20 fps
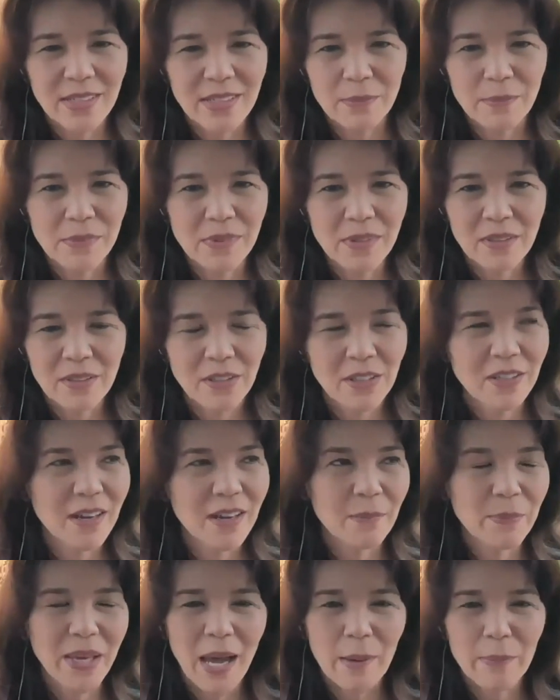and I could
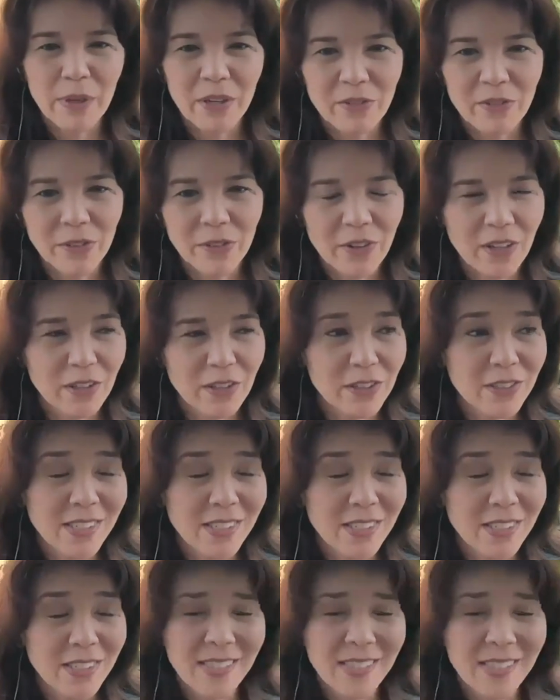not be happier for all her
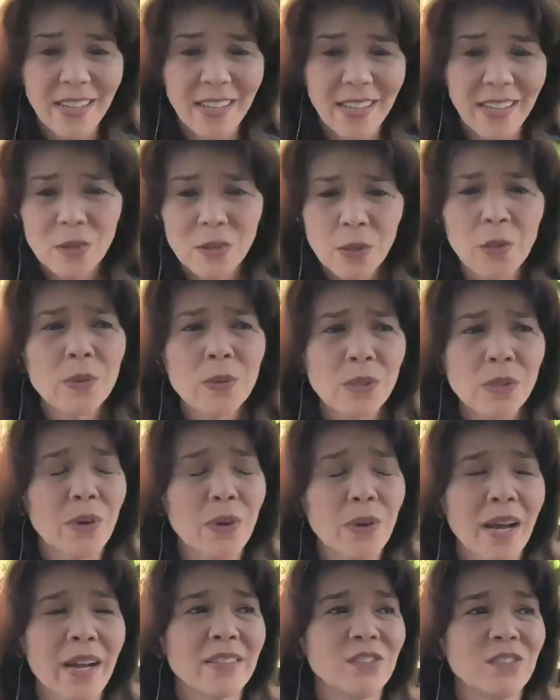success. So, so
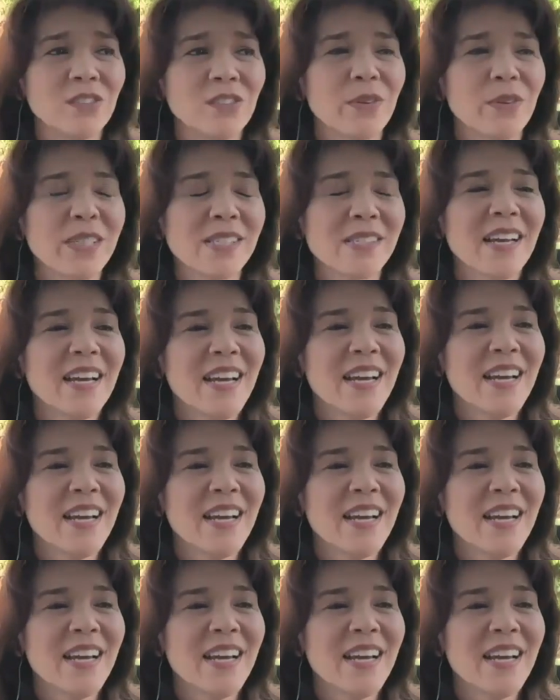kind and generous.